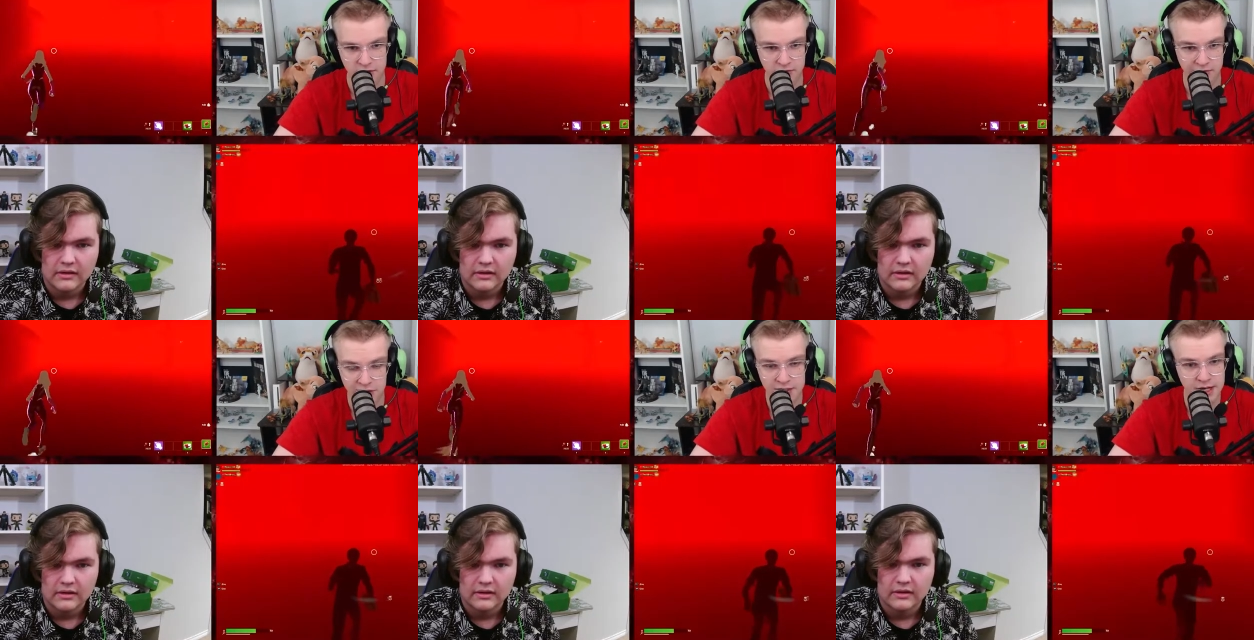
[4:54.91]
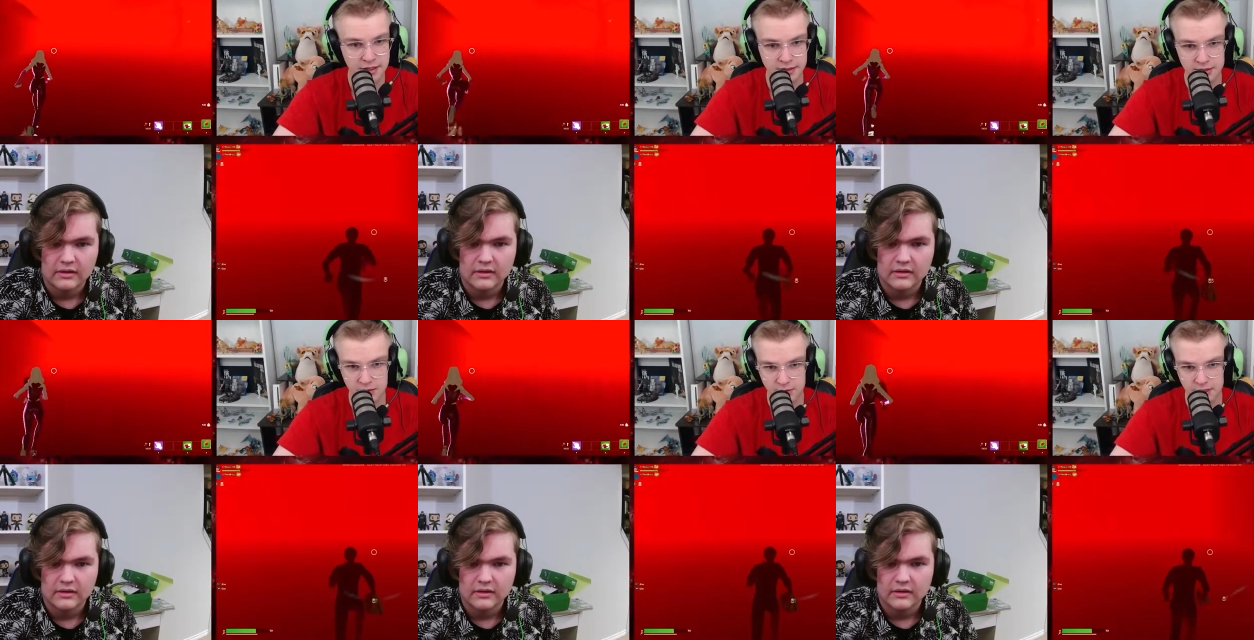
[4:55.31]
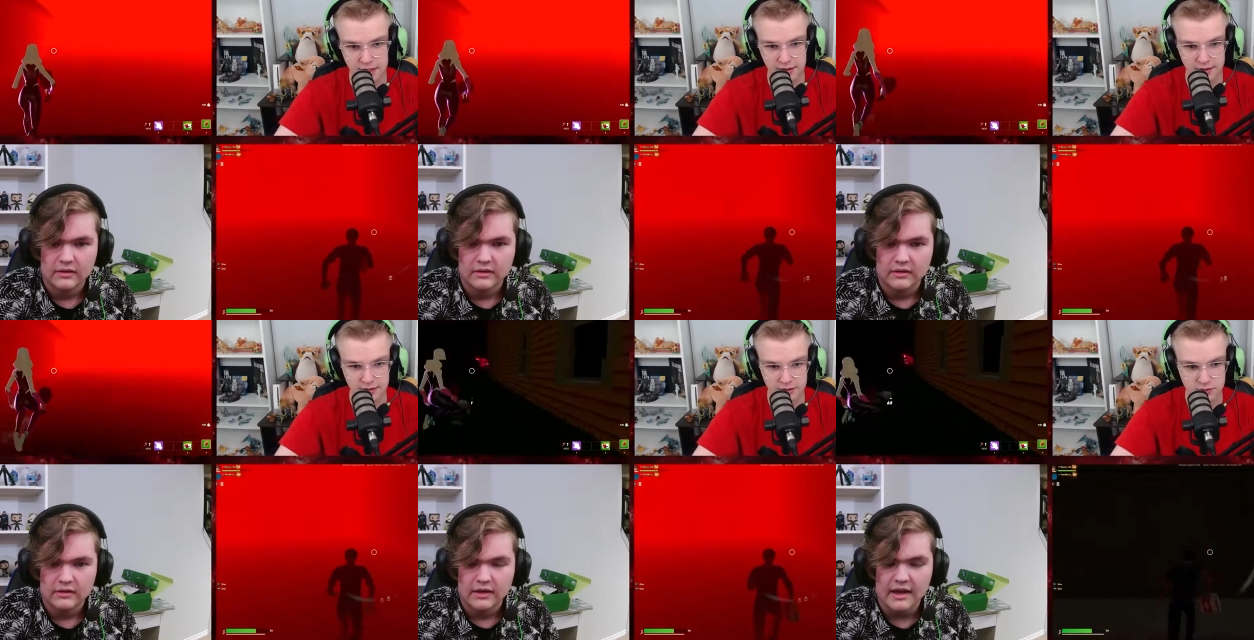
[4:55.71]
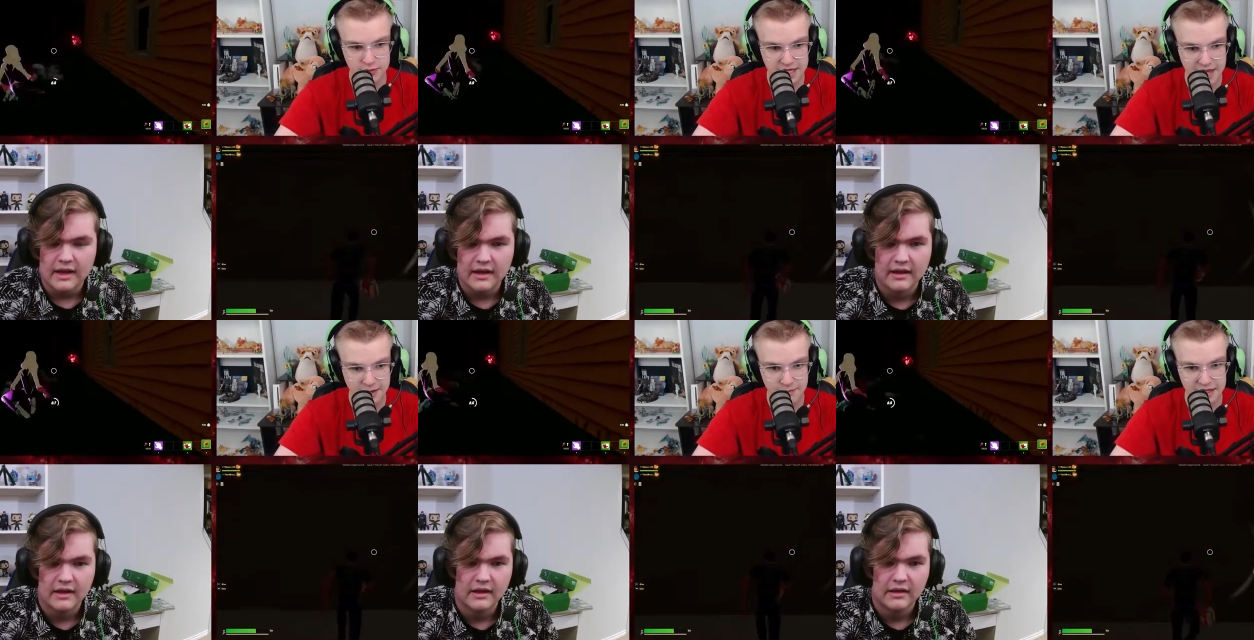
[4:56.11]
Speaker 1: Learn how to do it. You yeah.
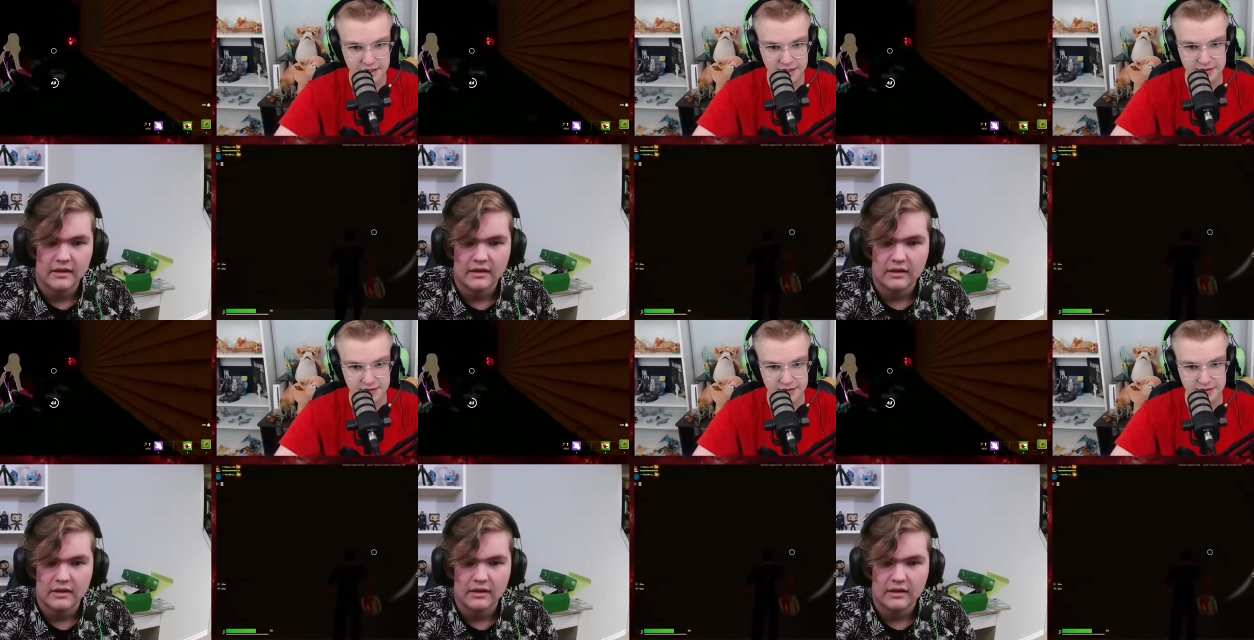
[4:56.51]
can make it as